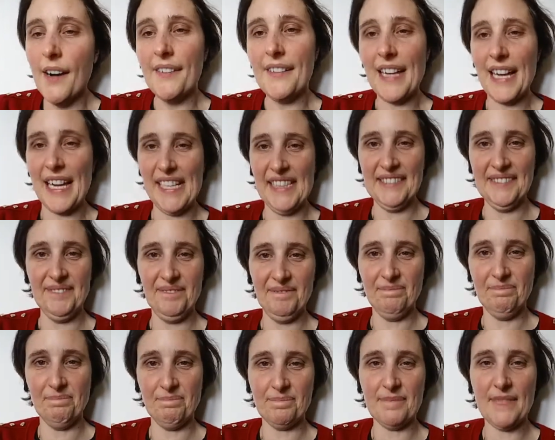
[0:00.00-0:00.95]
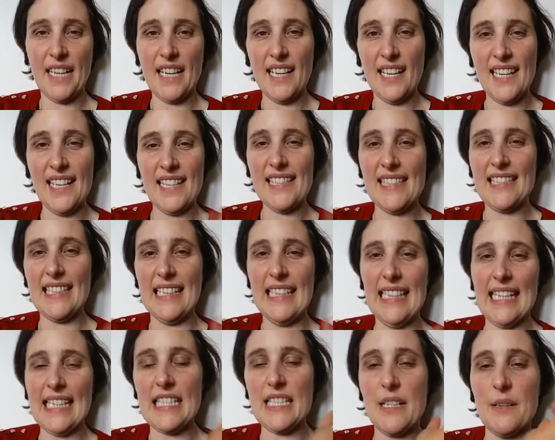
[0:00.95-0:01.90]
Okay, I'll see you
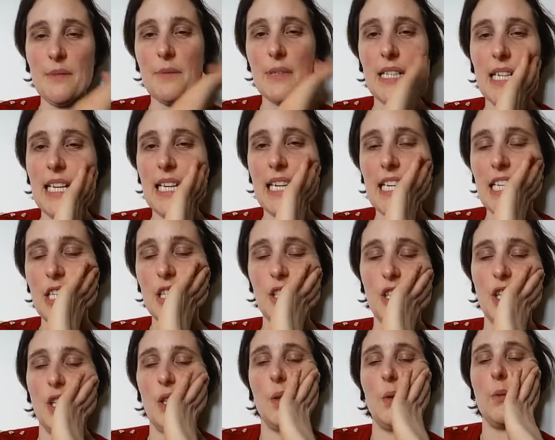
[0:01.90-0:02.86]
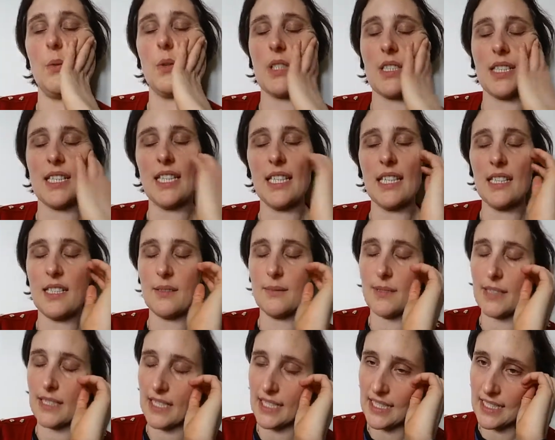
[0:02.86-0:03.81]
later. I'm going to let you know what I eat
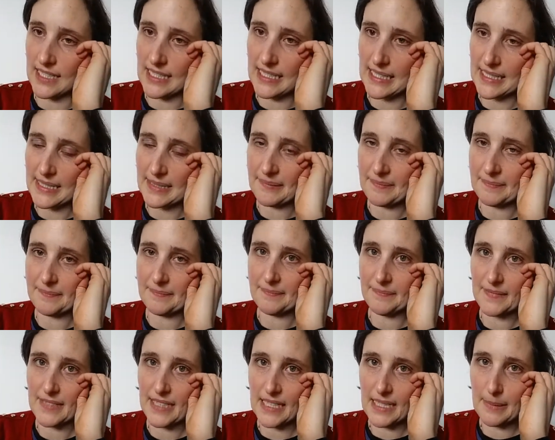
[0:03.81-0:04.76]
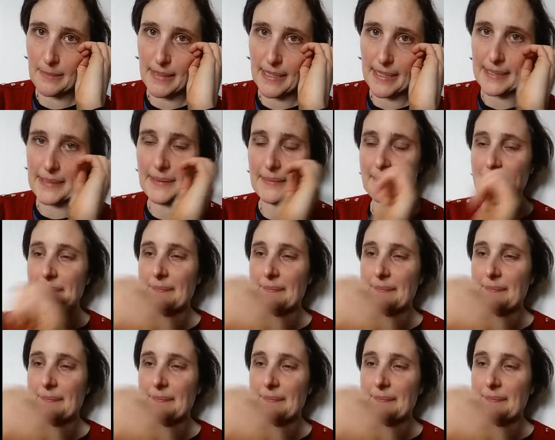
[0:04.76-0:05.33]
when I eat it. See you in a bit.